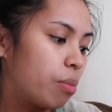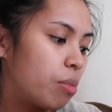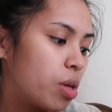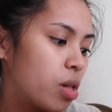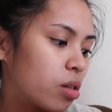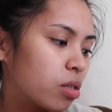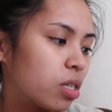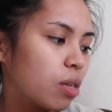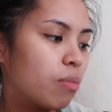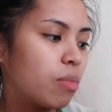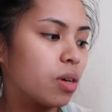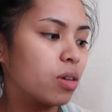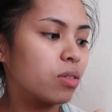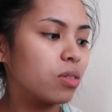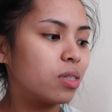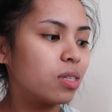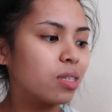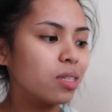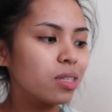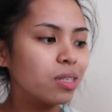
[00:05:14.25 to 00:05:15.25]
a milk tea
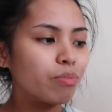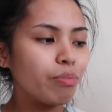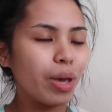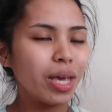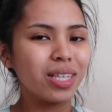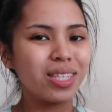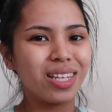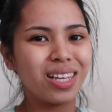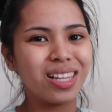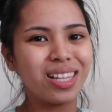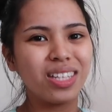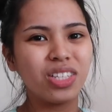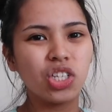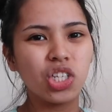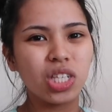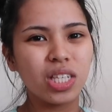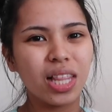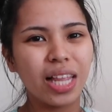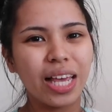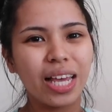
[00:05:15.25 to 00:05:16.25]
because this is basically
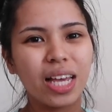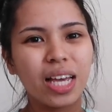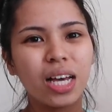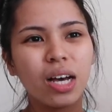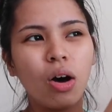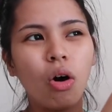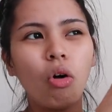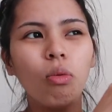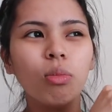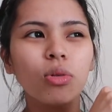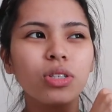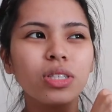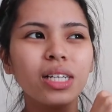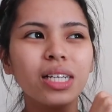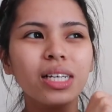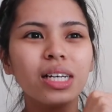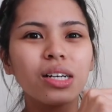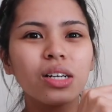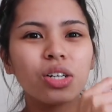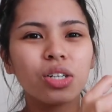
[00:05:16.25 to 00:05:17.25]
just like, almost
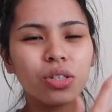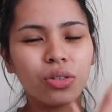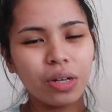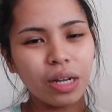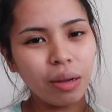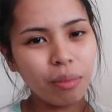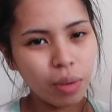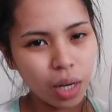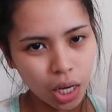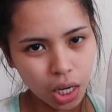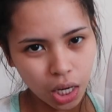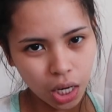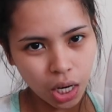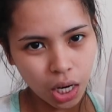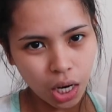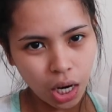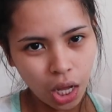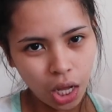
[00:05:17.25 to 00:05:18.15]
like a creamer.